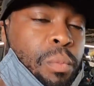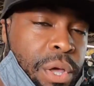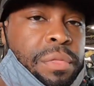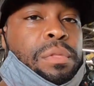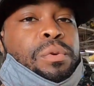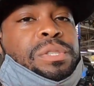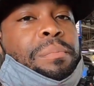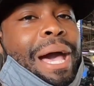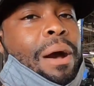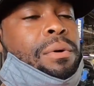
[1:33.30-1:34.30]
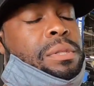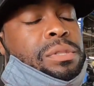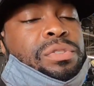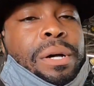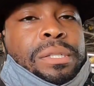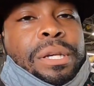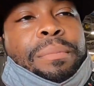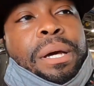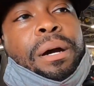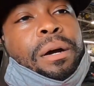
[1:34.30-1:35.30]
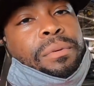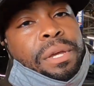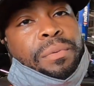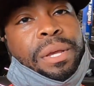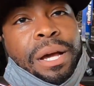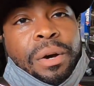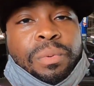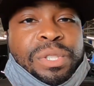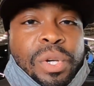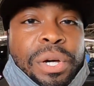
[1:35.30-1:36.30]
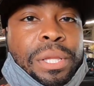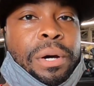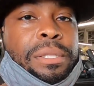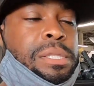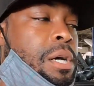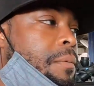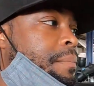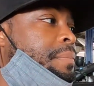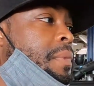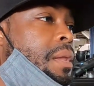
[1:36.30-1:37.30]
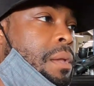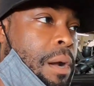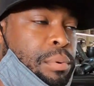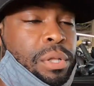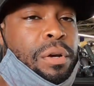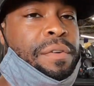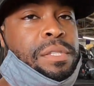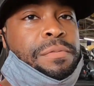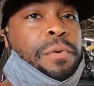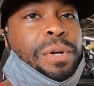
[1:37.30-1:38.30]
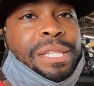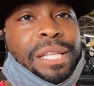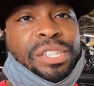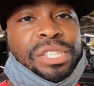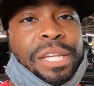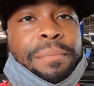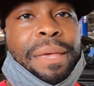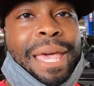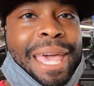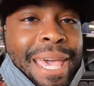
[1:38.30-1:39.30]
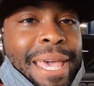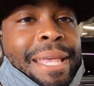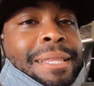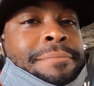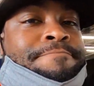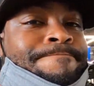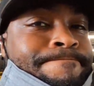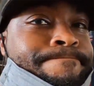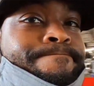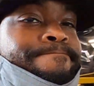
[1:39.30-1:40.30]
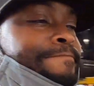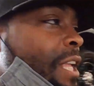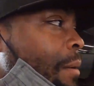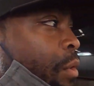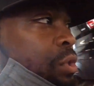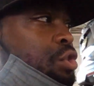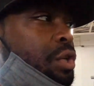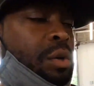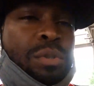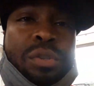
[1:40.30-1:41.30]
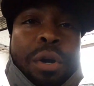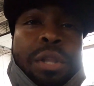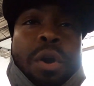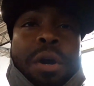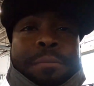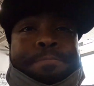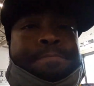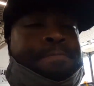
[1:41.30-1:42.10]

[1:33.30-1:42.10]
with losing power of the truck. So I'm like, uh oh, here we go. What's going on? So I brought it over to Ford dealership, and I'm going to show you what's going on.